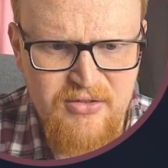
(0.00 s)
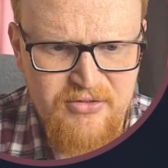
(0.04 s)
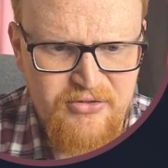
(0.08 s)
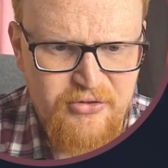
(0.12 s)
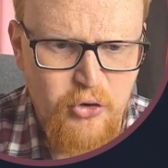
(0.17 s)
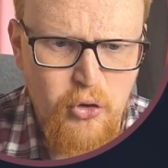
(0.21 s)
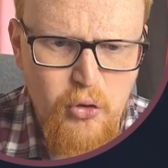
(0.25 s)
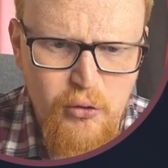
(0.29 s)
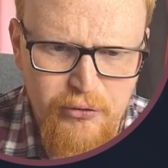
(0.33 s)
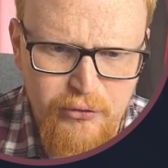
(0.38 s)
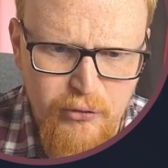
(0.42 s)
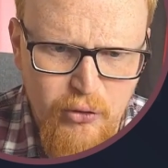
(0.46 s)

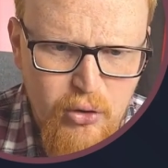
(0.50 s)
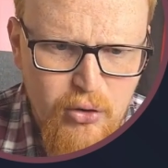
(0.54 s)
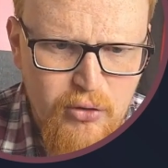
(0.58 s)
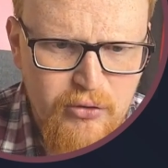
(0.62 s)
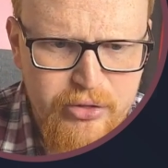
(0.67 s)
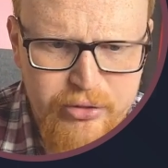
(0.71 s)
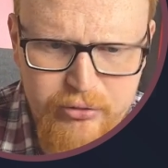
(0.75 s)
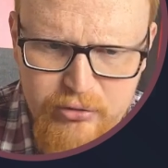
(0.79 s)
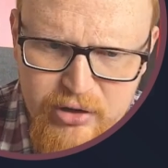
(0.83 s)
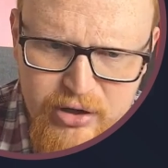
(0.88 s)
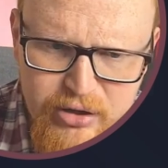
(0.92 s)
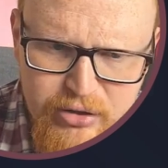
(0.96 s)
4-4,
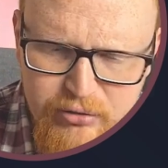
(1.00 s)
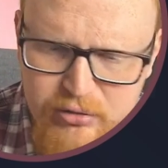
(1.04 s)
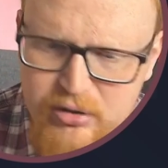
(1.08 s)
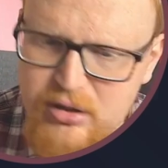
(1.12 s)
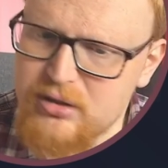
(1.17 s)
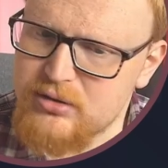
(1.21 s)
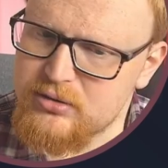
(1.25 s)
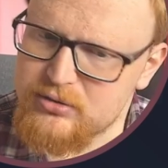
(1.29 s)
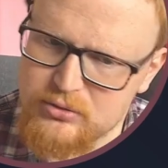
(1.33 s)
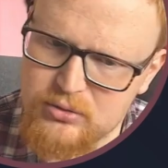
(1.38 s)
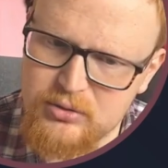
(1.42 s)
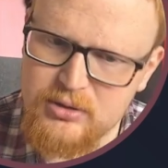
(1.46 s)
3-3,
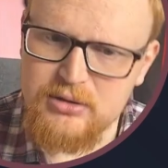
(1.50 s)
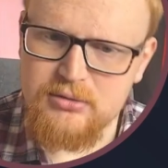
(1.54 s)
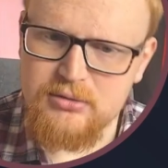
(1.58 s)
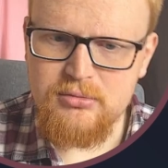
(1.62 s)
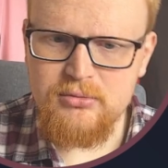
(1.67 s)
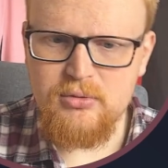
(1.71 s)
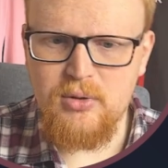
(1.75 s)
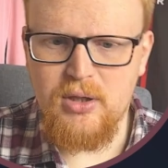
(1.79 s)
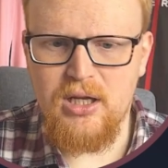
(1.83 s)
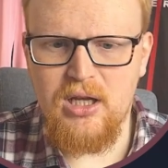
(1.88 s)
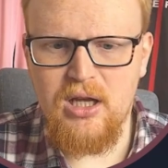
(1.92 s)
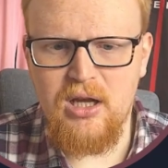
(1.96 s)
that's quite
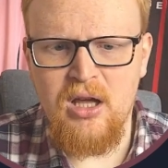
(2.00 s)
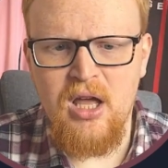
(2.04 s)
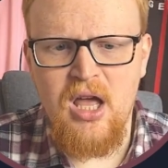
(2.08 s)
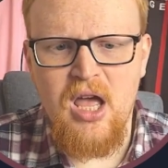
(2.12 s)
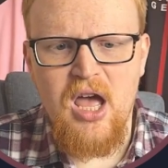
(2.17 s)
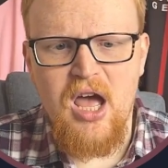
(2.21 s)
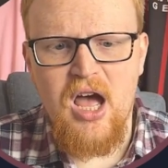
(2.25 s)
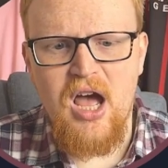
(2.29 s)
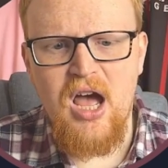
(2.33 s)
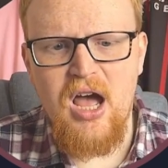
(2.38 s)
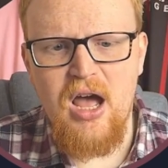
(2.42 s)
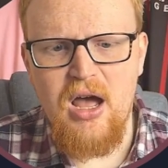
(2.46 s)
a
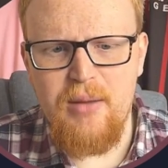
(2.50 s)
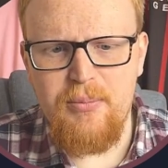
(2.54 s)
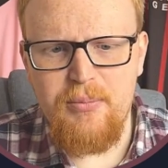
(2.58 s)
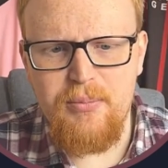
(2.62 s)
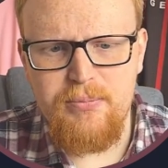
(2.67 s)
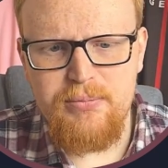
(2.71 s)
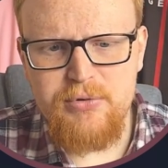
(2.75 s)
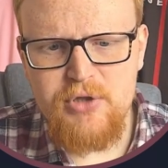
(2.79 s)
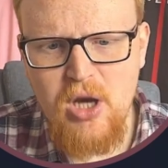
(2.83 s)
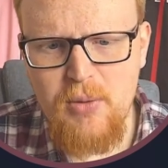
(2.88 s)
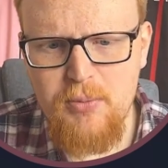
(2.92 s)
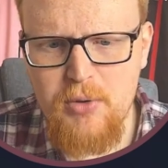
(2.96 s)

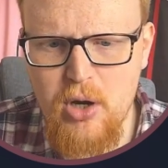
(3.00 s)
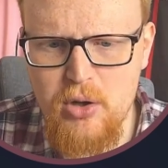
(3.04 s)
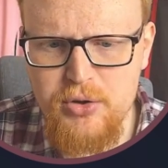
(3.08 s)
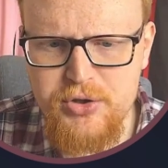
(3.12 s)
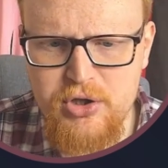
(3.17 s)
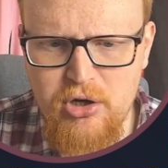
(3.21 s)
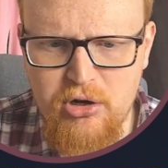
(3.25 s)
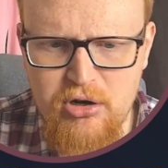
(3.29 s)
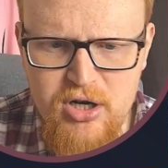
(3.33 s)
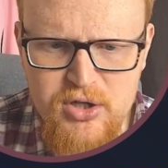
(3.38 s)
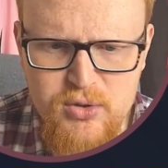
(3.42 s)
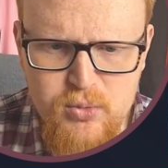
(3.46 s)
lot. Top goal
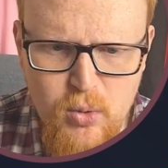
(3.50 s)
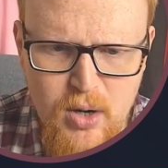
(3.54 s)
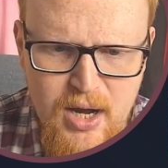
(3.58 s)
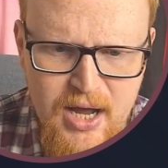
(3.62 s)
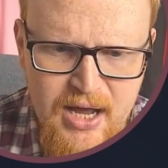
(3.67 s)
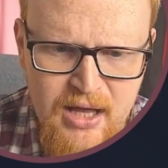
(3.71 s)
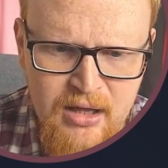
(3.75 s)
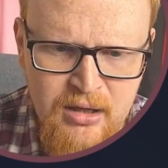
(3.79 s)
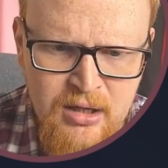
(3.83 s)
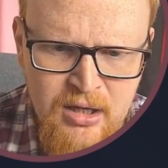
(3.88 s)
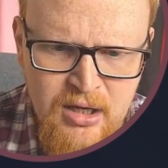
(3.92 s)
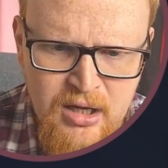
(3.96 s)
scorer as
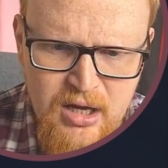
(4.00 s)
well.